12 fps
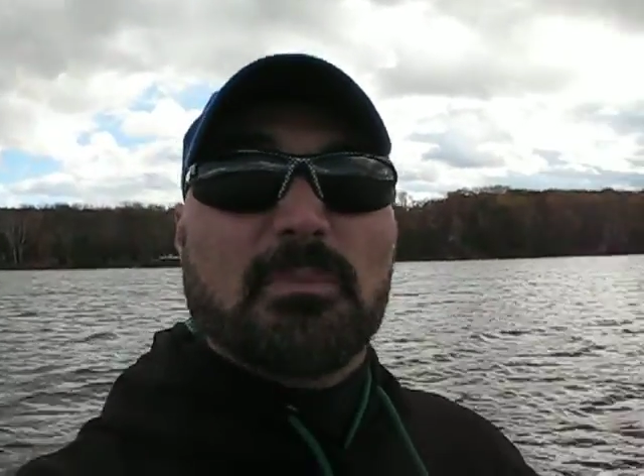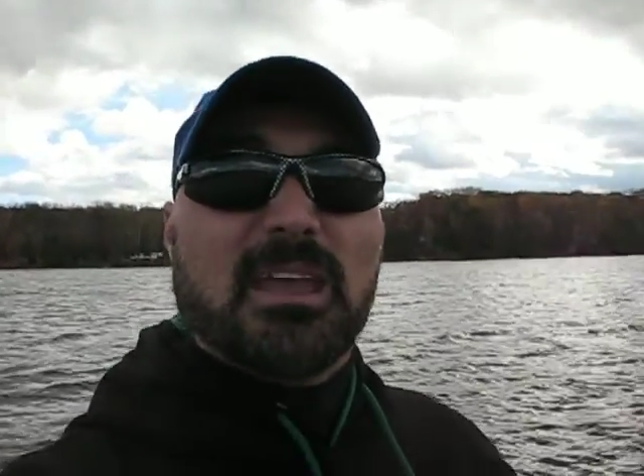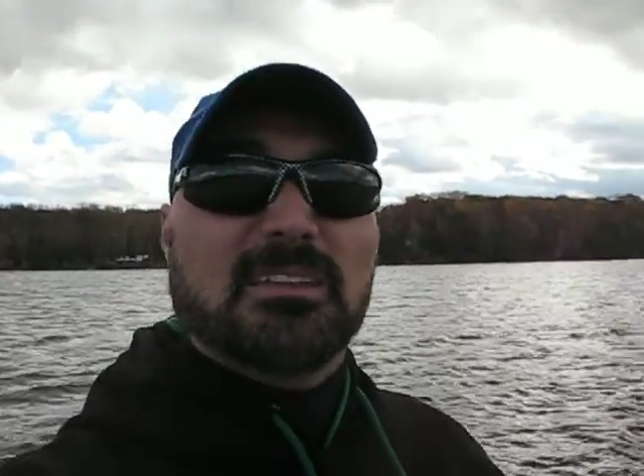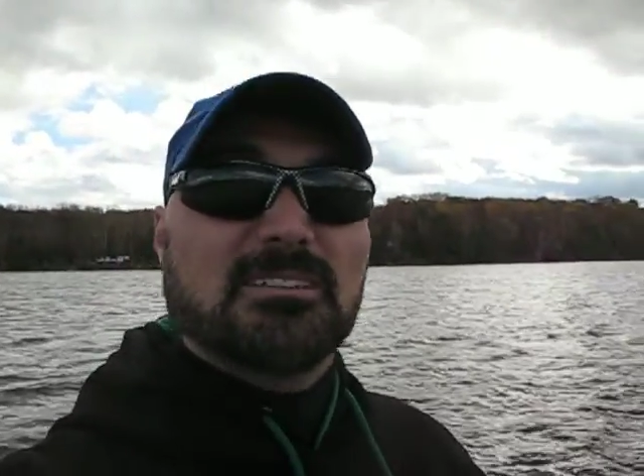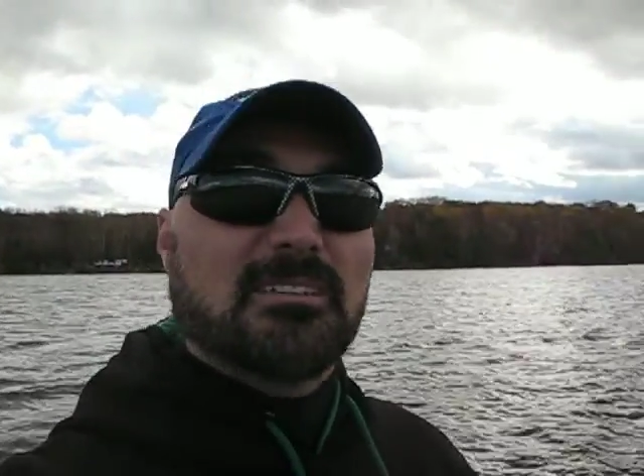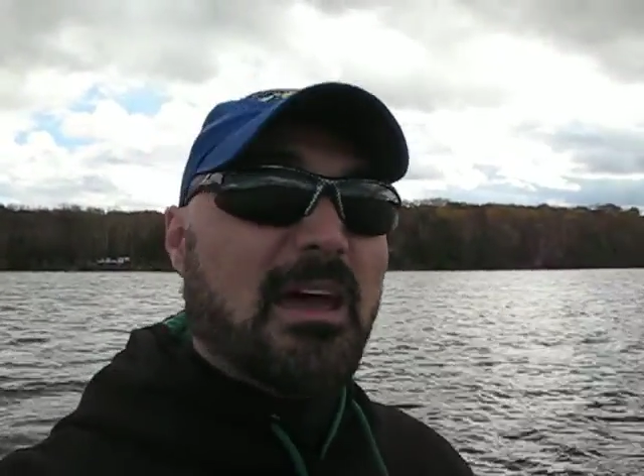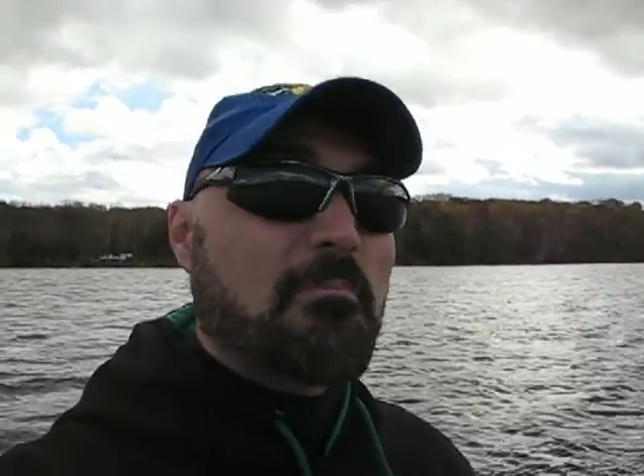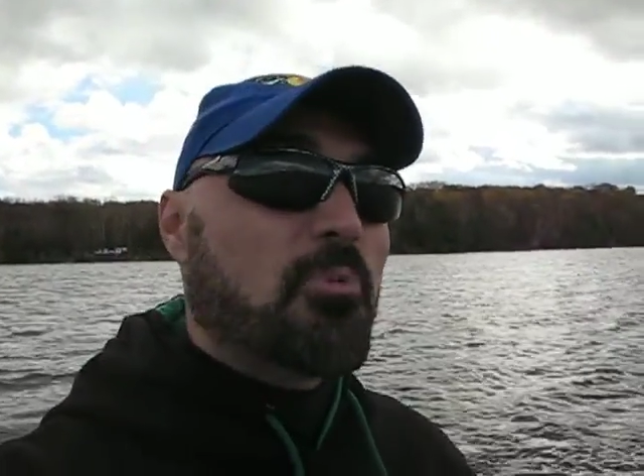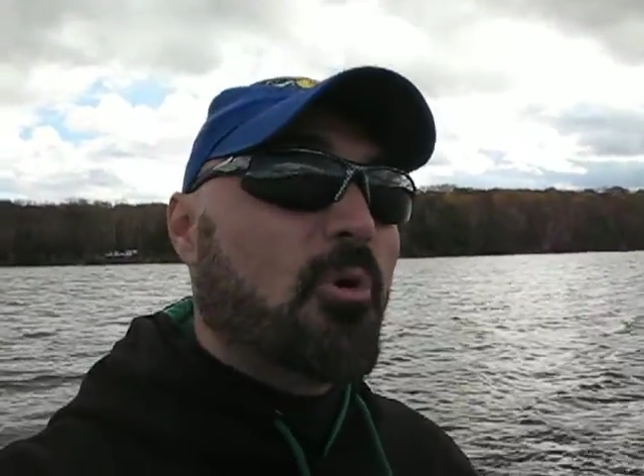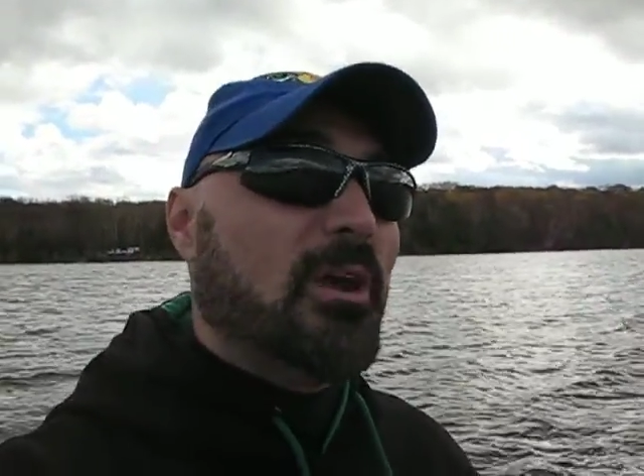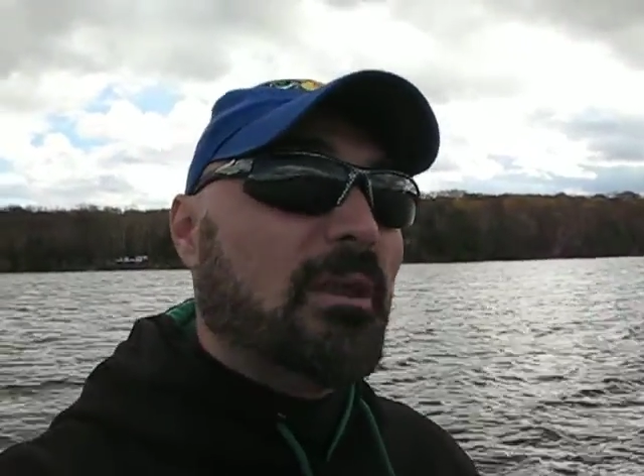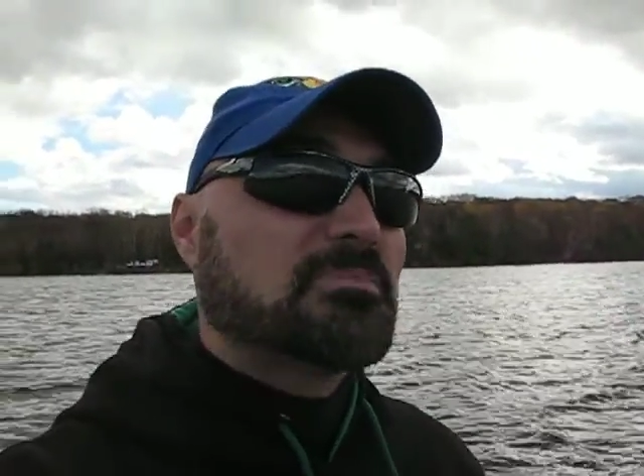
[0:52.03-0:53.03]
And to that
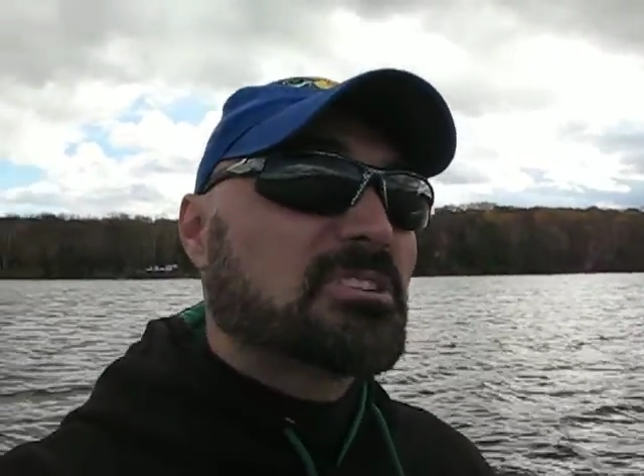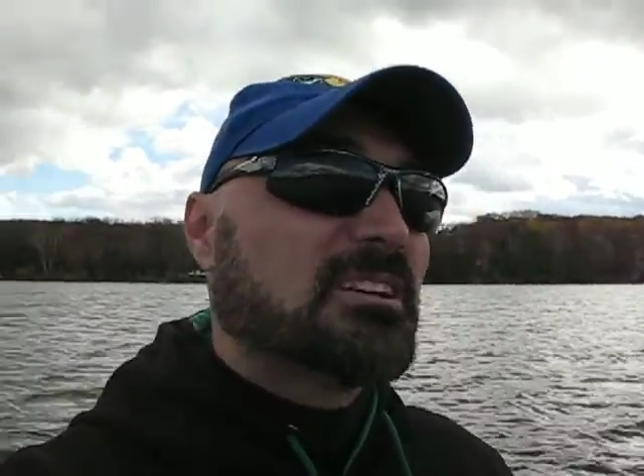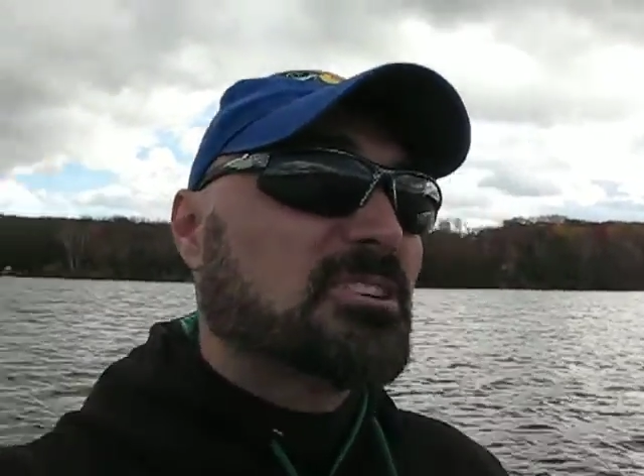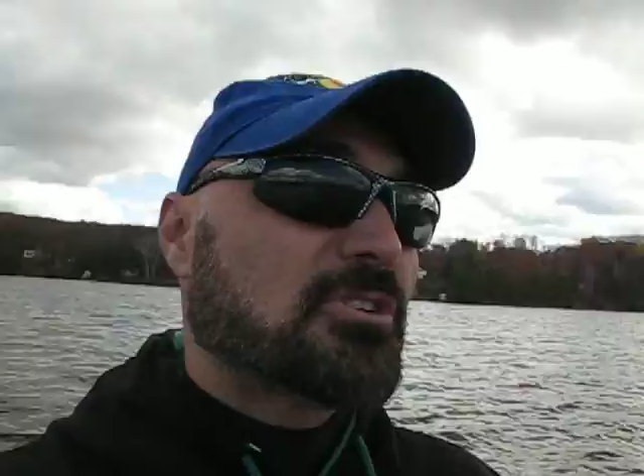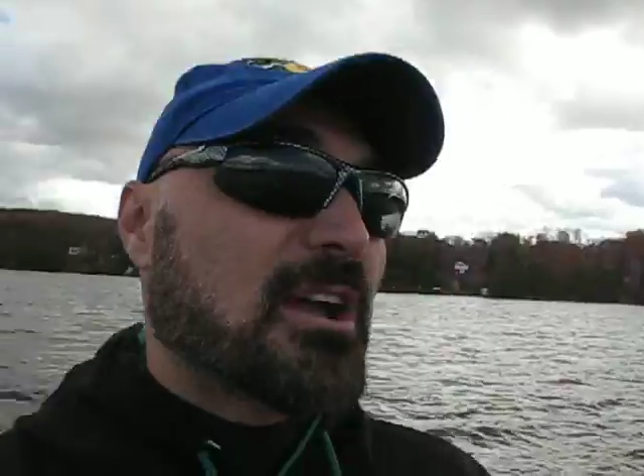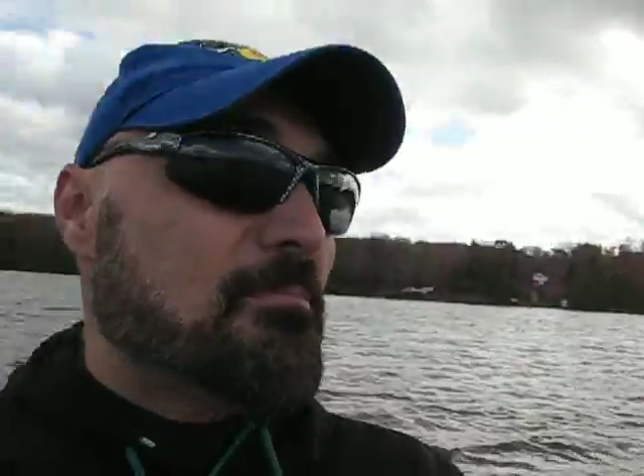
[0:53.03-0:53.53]
point, I'm just going to try and